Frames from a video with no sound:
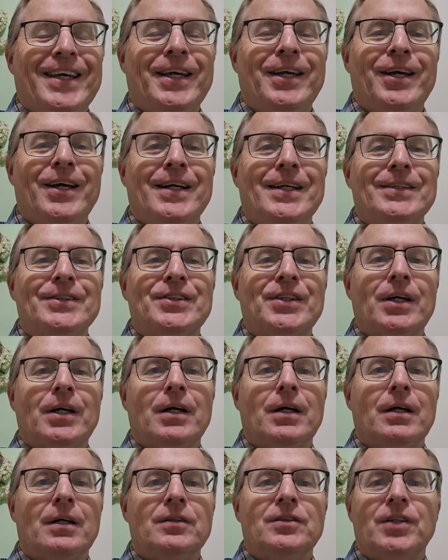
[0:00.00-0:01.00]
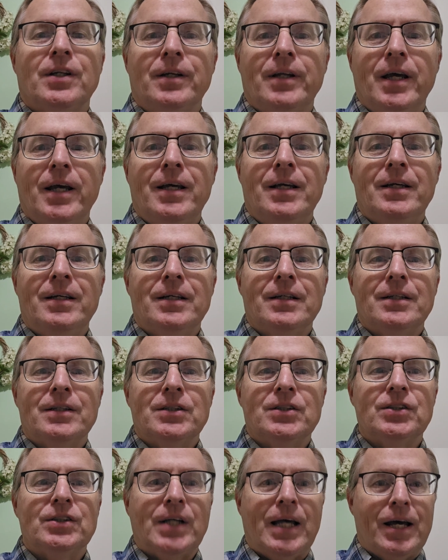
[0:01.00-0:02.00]
Hey guys, today
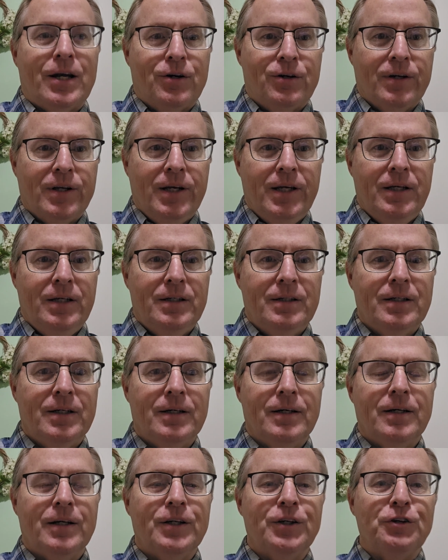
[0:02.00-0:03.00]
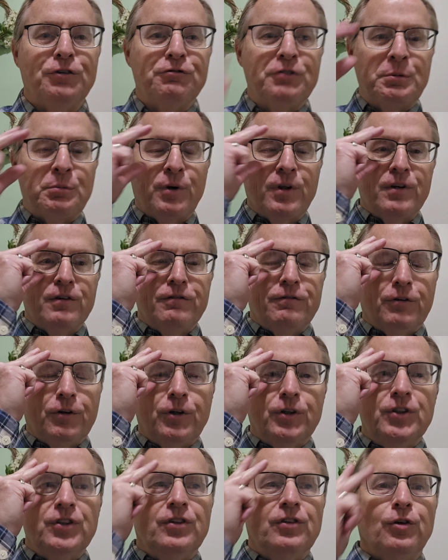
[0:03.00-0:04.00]
is Saturday, November the
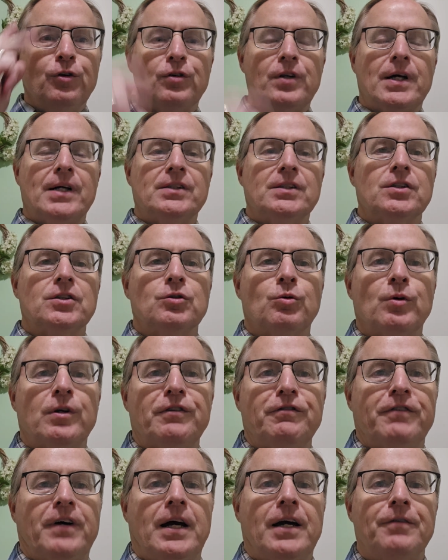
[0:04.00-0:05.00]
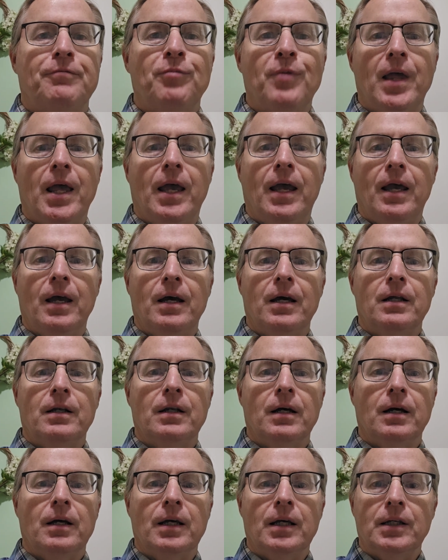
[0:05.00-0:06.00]
1st, 2025.
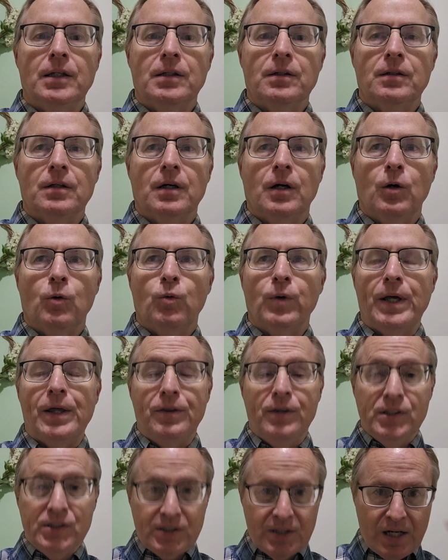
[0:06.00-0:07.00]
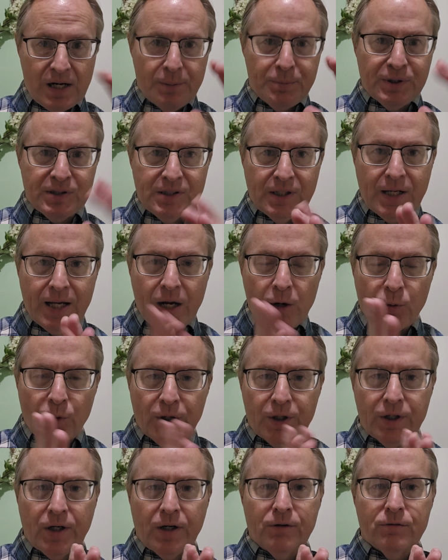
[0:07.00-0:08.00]
And in this topic today, I
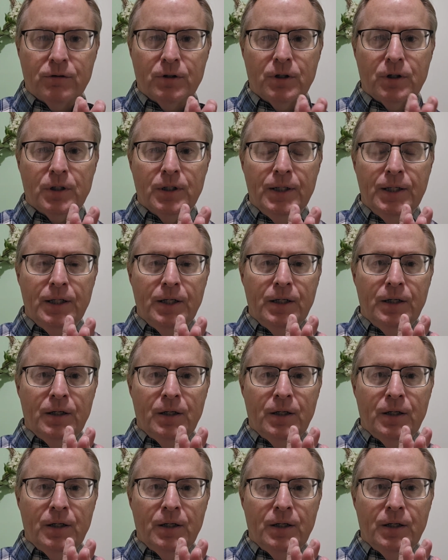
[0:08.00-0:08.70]
want to cover,